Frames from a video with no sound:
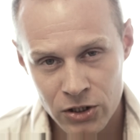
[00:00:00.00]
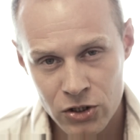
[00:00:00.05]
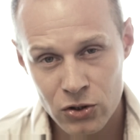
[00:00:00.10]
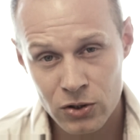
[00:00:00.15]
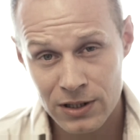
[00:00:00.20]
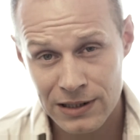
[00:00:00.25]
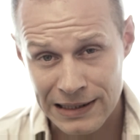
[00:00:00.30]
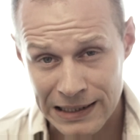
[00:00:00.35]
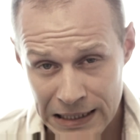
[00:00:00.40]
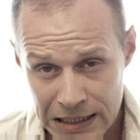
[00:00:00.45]
to
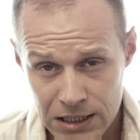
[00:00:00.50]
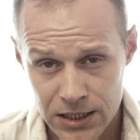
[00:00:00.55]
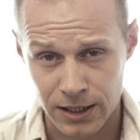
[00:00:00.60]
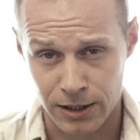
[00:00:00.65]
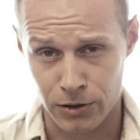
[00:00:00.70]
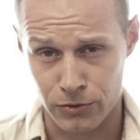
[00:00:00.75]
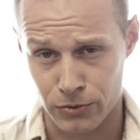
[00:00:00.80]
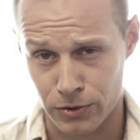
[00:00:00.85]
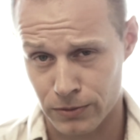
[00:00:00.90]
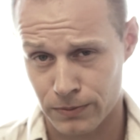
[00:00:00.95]
Cleantech
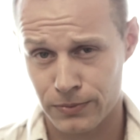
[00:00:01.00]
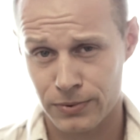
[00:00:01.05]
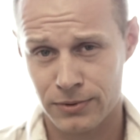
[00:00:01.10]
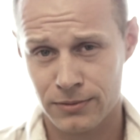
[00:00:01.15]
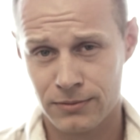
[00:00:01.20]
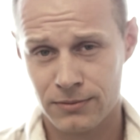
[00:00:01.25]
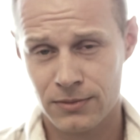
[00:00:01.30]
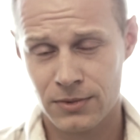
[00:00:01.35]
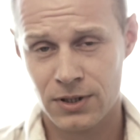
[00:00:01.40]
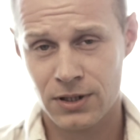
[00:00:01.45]
Group,
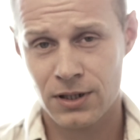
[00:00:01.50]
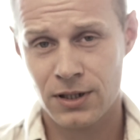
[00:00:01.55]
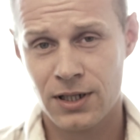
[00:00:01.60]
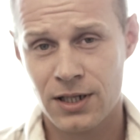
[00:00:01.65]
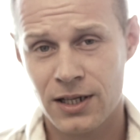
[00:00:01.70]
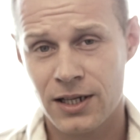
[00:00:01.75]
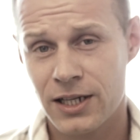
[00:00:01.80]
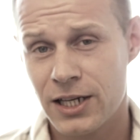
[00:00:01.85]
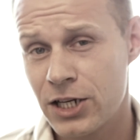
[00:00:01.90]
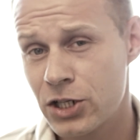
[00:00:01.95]

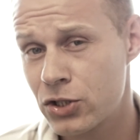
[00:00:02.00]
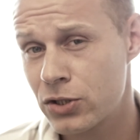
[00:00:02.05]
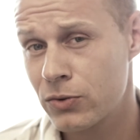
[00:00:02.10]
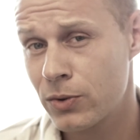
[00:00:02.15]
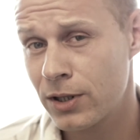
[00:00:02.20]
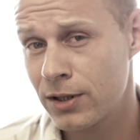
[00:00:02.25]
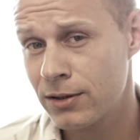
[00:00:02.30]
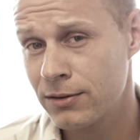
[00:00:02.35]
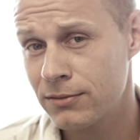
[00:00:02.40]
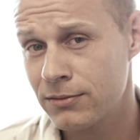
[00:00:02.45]

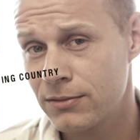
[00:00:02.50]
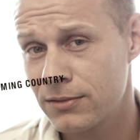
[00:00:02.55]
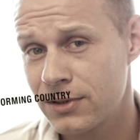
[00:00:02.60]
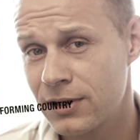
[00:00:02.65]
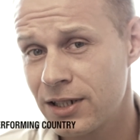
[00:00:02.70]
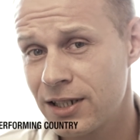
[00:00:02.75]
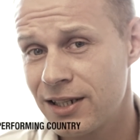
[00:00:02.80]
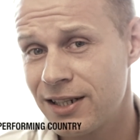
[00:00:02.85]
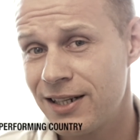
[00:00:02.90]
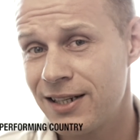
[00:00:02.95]
Israel
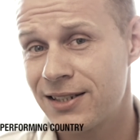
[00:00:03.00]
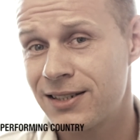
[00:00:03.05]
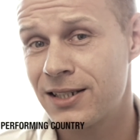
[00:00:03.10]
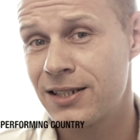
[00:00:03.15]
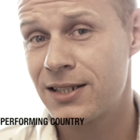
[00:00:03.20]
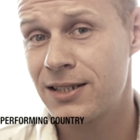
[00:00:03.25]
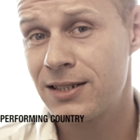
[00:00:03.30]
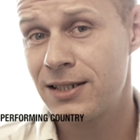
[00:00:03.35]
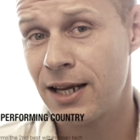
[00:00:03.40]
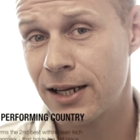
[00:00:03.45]
is the
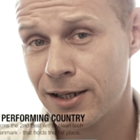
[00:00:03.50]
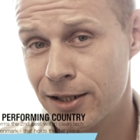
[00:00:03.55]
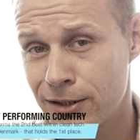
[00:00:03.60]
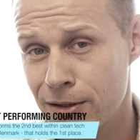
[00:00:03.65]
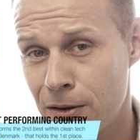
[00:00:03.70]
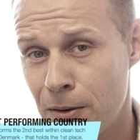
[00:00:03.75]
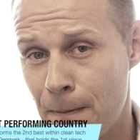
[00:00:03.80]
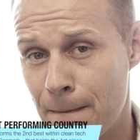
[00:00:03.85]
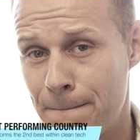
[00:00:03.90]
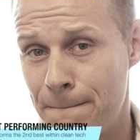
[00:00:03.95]

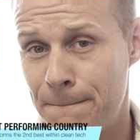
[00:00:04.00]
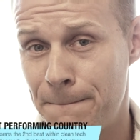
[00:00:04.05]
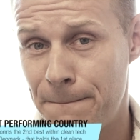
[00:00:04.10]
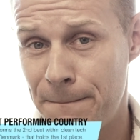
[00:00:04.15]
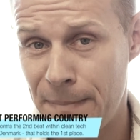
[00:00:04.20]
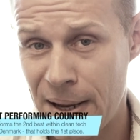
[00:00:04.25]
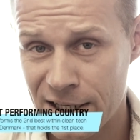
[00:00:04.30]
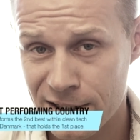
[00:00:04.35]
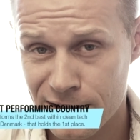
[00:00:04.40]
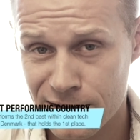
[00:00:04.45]
second
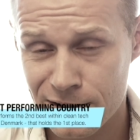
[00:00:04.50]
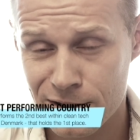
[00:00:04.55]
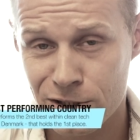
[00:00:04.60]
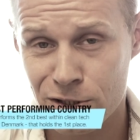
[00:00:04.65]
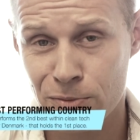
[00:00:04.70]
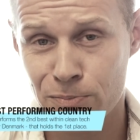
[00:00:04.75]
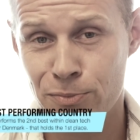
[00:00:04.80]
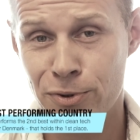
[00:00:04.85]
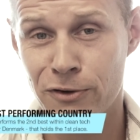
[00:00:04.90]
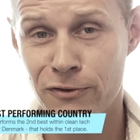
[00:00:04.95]

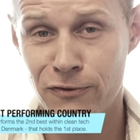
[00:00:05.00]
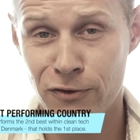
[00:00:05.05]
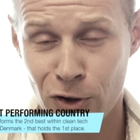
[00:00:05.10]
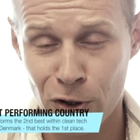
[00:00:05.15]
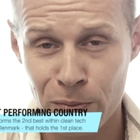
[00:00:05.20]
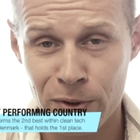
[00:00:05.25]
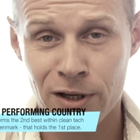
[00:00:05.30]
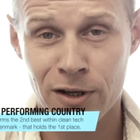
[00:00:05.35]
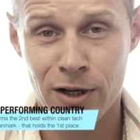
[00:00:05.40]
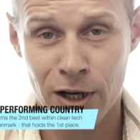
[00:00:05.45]
best
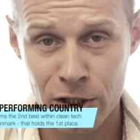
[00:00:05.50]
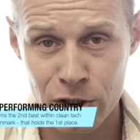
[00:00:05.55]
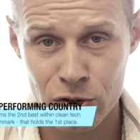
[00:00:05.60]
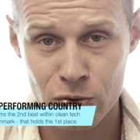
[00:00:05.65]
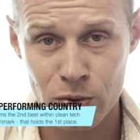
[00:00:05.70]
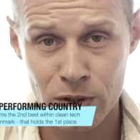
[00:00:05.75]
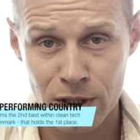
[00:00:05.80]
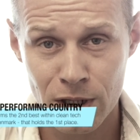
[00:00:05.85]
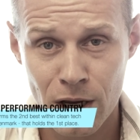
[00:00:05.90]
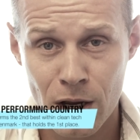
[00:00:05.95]
performing
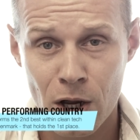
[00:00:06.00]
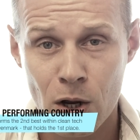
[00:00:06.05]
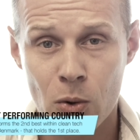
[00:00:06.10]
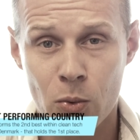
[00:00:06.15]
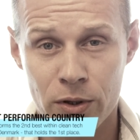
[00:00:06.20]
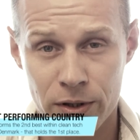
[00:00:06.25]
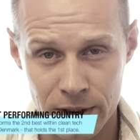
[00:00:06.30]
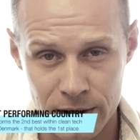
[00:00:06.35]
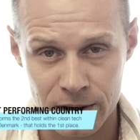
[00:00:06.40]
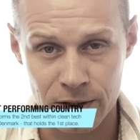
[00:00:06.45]
country
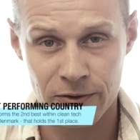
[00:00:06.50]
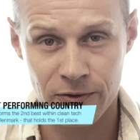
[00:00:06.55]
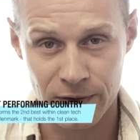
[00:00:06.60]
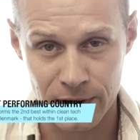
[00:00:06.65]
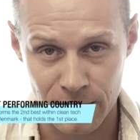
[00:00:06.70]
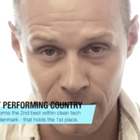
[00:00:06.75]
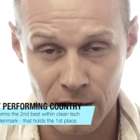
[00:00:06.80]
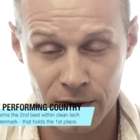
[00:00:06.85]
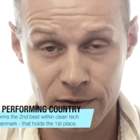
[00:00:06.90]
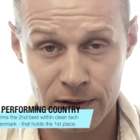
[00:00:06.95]
within the
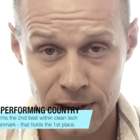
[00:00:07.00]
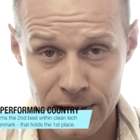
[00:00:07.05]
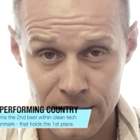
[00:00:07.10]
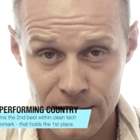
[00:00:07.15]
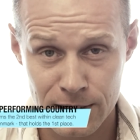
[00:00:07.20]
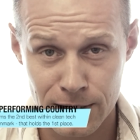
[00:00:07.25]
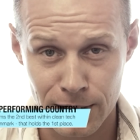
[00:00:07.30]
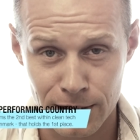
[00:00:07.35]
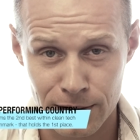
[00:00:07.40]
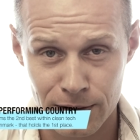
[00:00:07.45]
field of
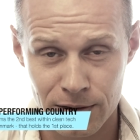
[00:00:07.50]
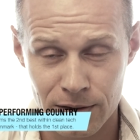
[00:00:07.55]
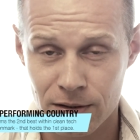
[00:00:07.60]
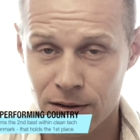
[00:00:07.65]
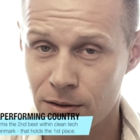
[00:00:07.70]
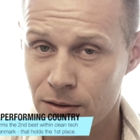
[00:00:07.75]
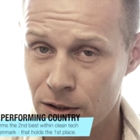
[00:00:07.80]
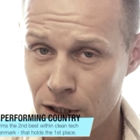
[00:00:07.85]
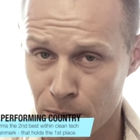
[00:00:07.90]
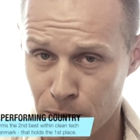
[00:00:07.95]
cleantech.
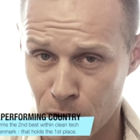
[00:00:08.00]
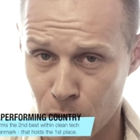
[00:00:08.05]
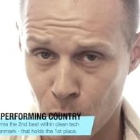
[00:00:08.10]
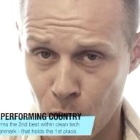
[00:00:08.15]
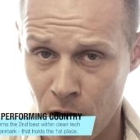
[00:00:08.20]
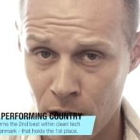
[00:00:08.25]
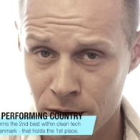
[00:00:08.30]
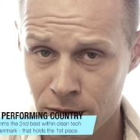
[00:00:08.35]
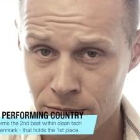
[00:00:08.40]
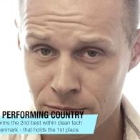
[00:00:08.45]
Number
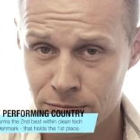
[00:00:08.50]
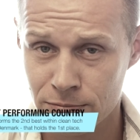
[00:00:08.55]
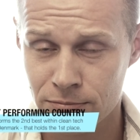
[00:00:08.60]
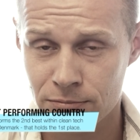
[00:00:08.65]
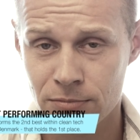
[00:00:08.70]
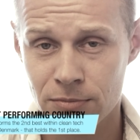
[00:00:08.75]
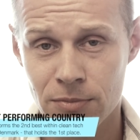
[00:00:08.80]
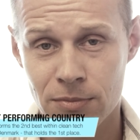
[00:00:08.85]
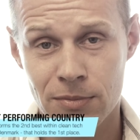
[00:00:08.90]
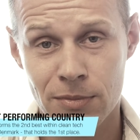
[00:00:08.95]
one
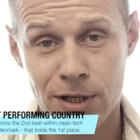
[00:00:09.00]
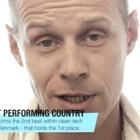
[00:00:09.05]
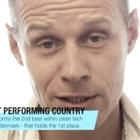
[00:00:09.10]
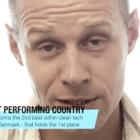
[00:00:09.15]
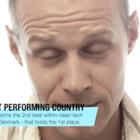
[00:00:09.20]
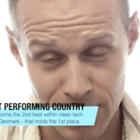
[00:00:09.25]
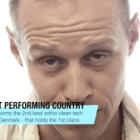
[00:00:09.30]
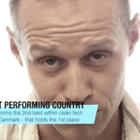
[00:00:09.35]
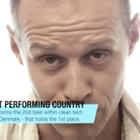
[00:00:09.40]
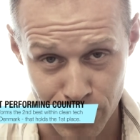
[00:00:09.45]
is
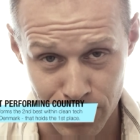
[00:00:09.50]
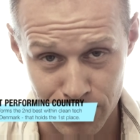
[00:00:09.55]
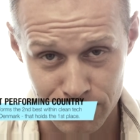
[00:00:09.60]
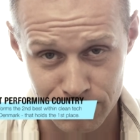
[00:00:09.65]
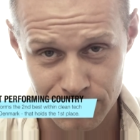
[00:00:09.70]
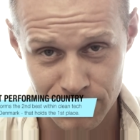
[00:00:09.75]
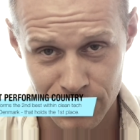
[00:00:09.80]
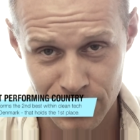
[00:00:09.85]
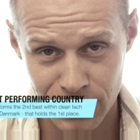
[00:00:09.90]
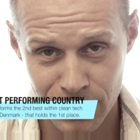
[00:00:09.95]
Denmark.
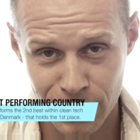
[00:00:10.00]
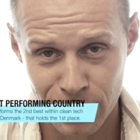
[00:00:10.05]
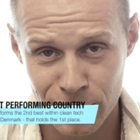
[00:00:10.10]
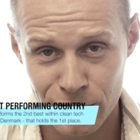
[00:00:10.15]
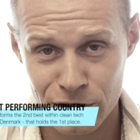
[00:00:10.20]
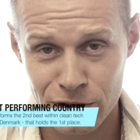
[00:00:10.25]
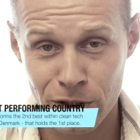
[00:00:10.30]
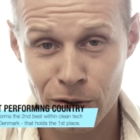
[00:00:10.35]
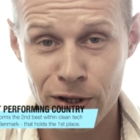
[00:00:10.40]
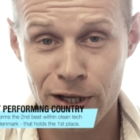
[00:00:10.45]

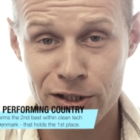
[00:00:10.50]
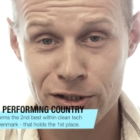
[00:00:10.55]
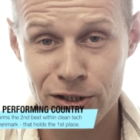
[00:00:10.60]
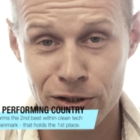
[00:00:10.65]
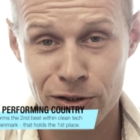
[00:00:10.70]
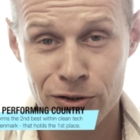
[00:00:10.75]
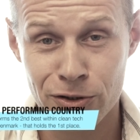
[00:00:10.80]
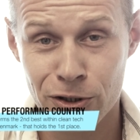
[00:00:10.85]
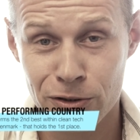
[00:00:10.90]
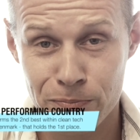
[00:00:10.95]
So there's a
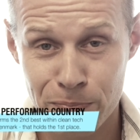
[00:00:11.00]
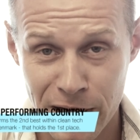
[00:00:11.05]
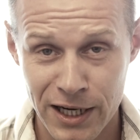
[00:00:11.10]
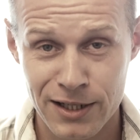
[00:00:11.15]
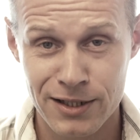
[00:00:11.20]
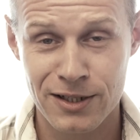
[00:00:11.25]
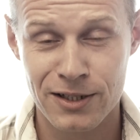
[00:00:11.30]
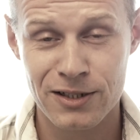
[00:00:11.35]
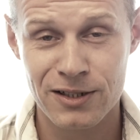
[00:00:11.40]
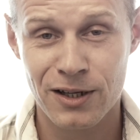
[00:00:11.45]
good
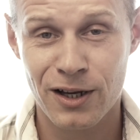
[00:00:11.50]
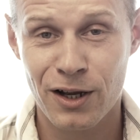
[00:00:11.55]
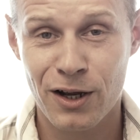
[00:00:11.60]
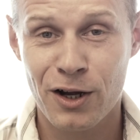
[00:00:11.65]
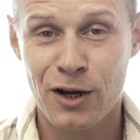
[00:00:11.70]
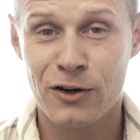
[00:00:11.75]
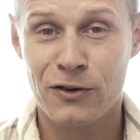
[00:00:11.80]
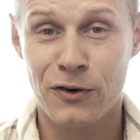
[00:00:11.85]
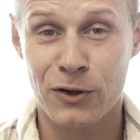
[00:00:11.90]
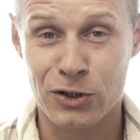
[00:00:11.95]
basis
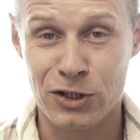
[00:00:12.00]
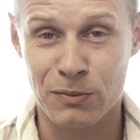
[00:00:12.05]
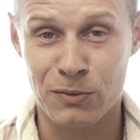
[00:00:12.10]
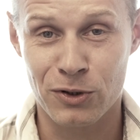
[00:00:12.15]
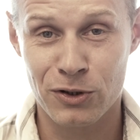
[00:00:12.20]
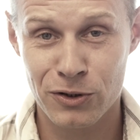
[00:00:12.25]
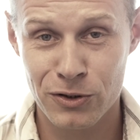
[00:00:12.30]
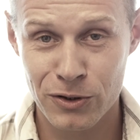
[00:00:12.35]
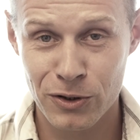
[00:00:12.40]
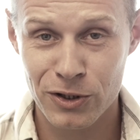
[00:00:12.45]
for some
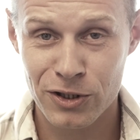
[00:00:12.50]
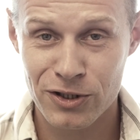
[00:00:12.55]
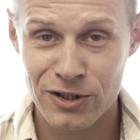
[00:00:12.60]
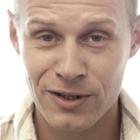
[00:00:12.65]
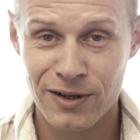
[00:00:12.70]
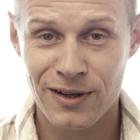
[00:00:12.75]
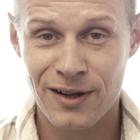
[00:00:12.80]
good